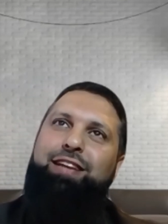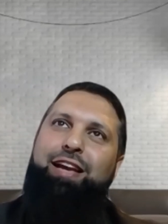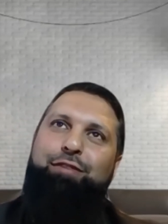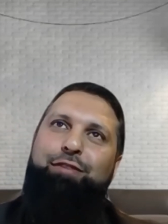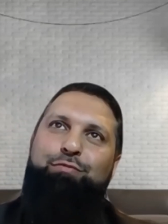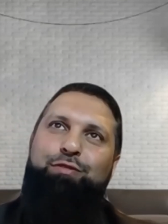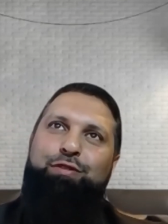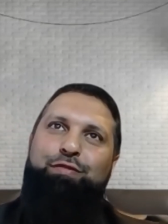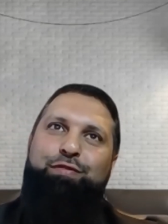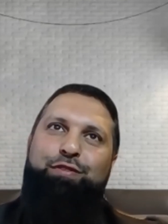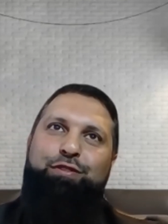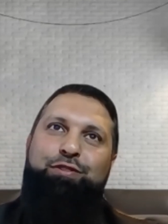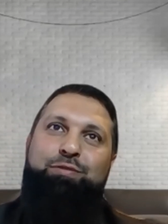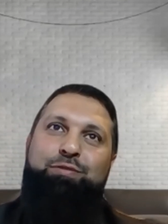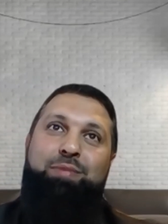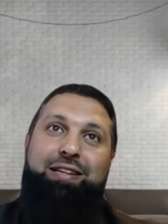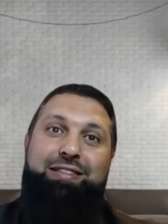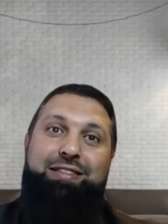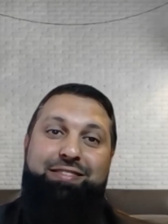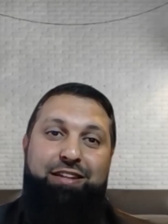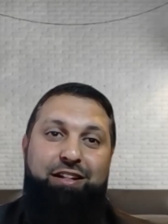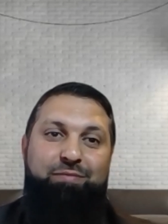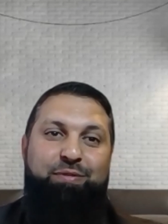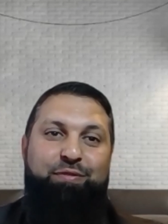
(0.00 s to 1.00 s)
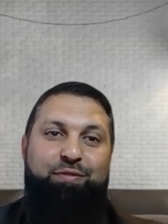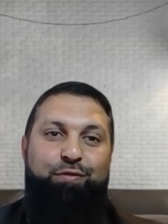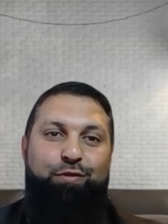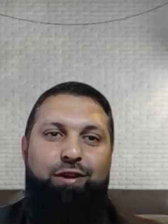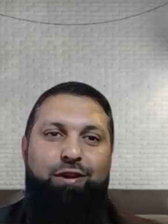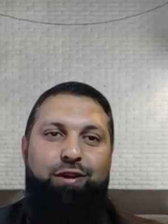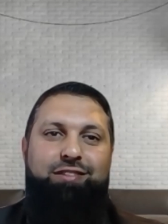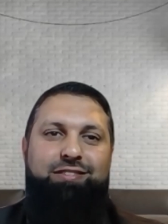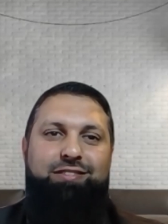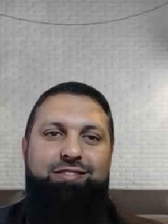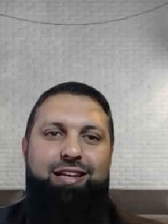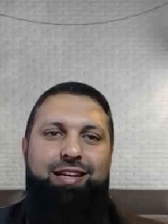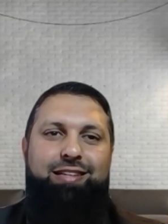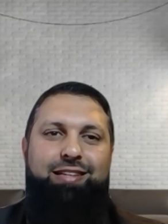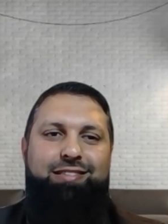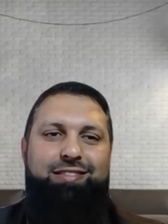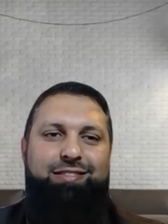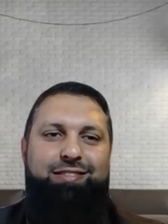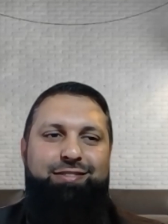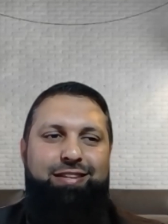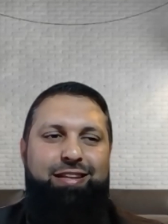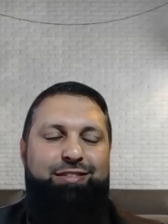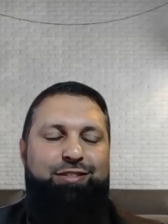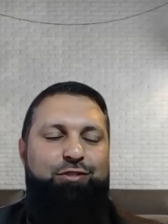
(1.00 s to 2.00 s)
in reviews myself before as
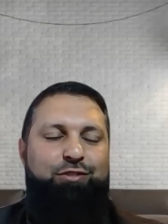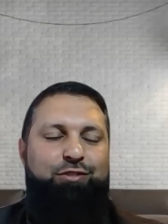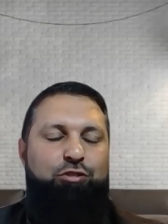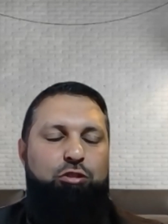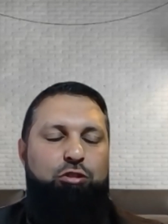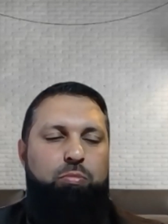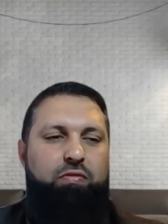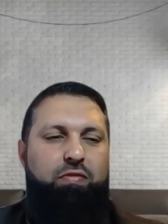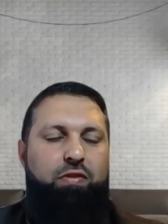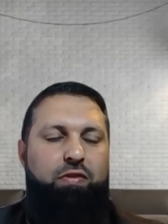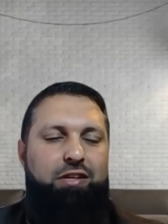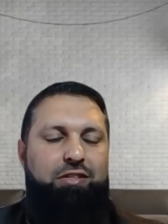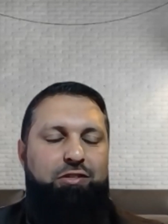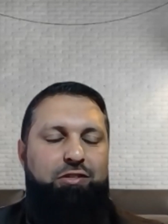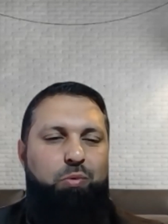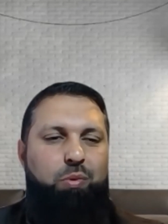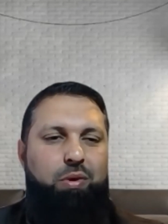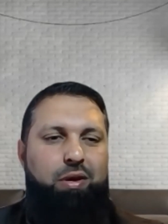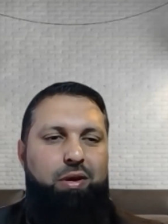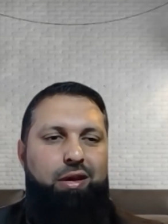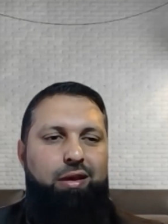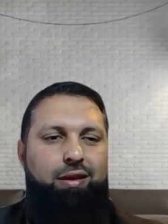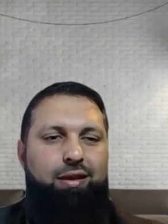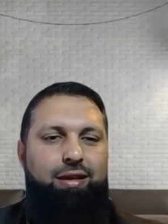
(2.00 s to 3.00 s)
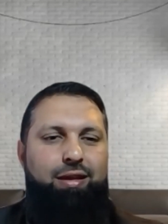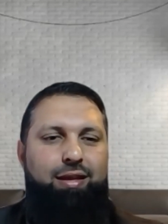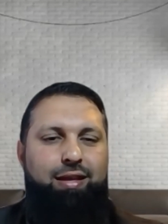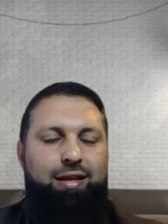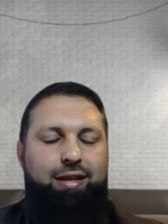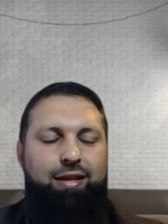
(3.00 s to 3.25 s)
a supervisor, where